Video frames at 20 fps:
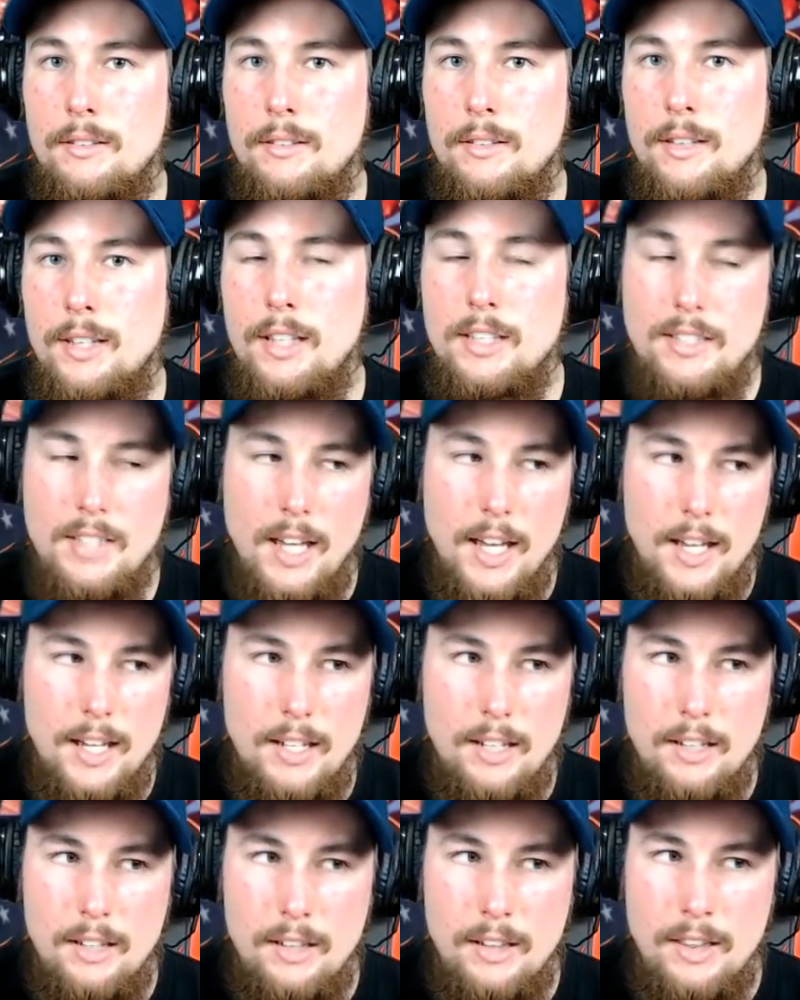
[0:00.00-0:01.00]
He's
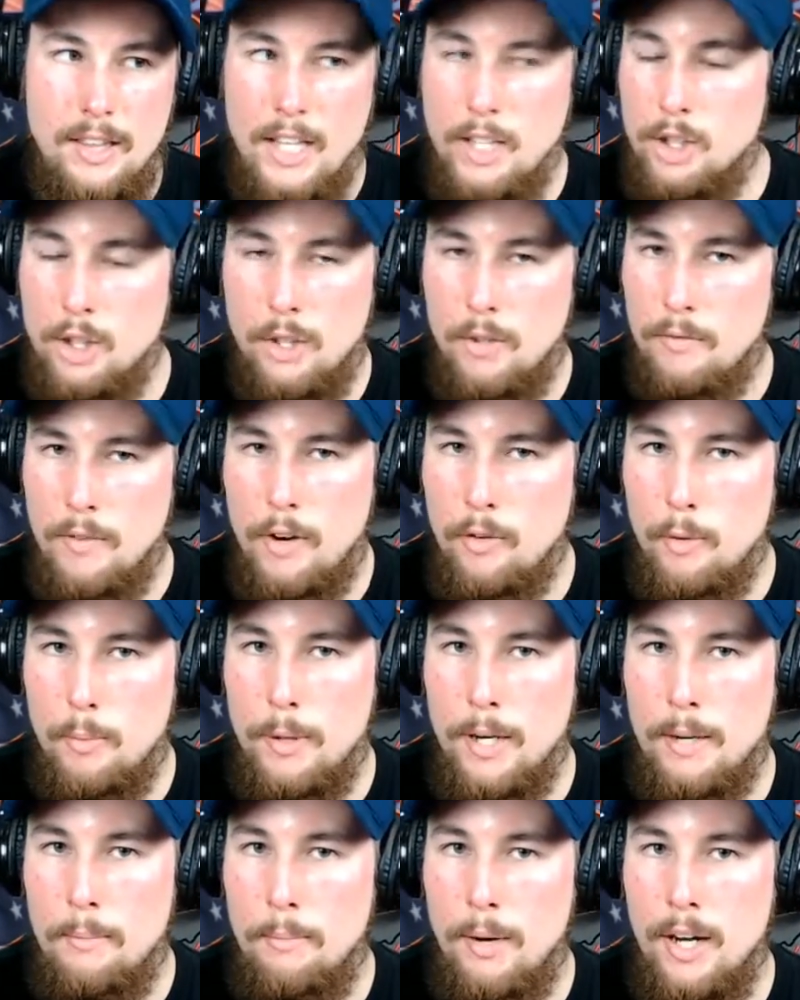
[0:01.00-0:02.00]
saying they should have never
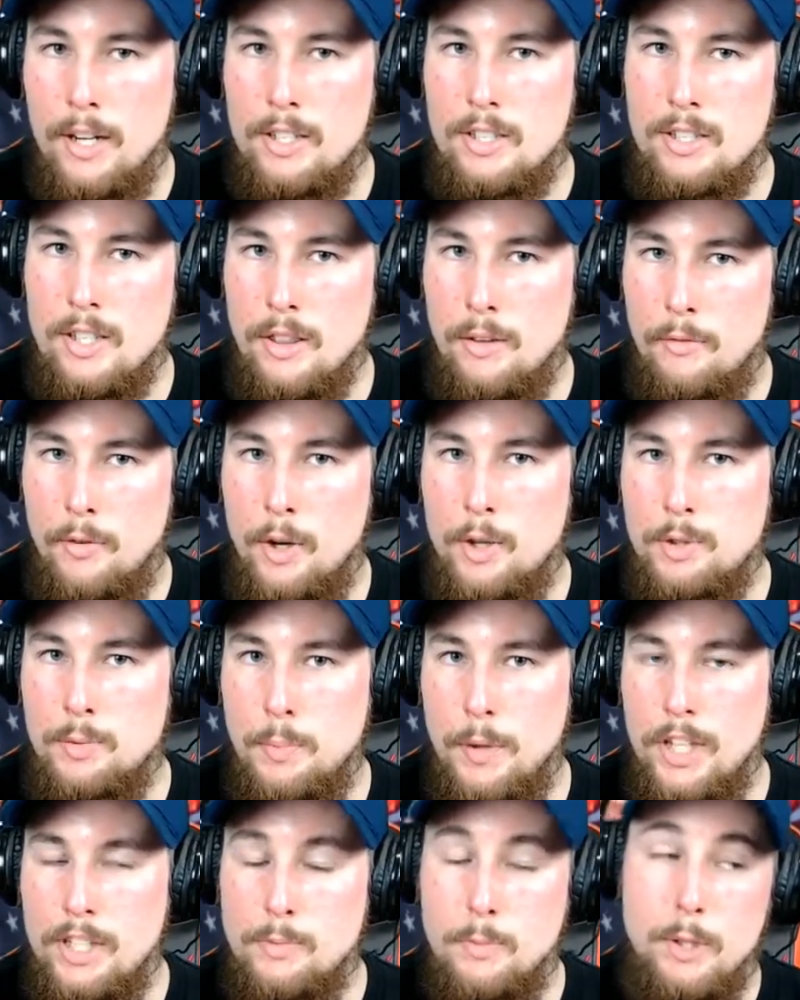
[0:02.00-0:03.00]
been in bondage in the first
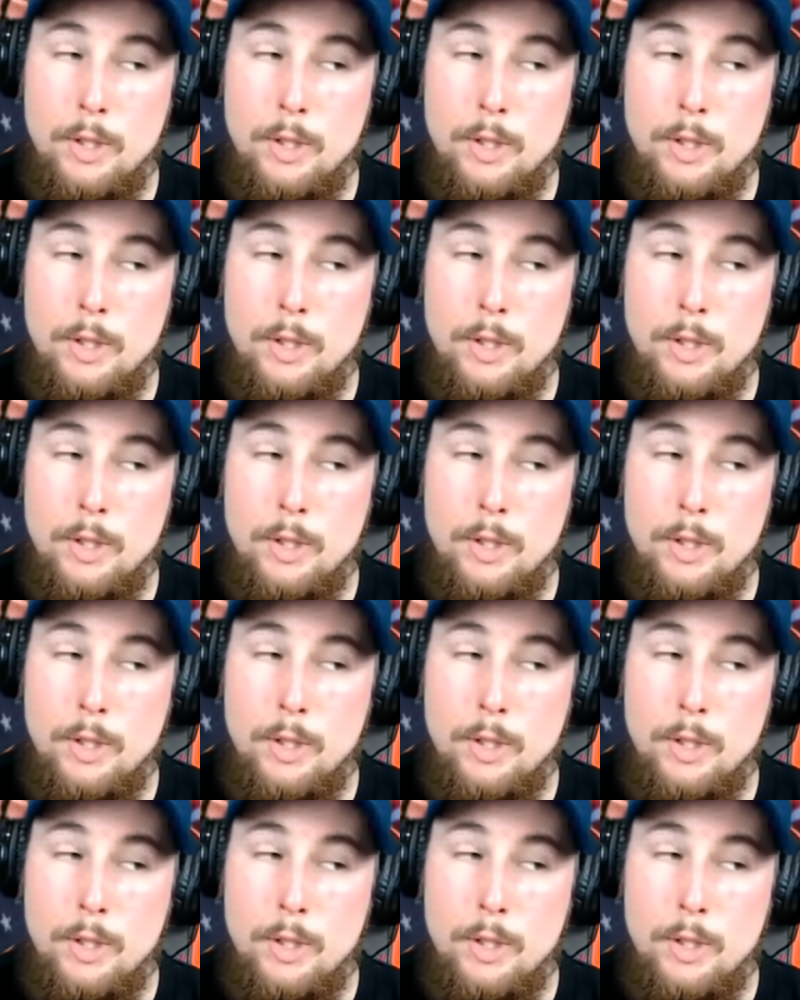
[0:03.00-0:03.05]
place,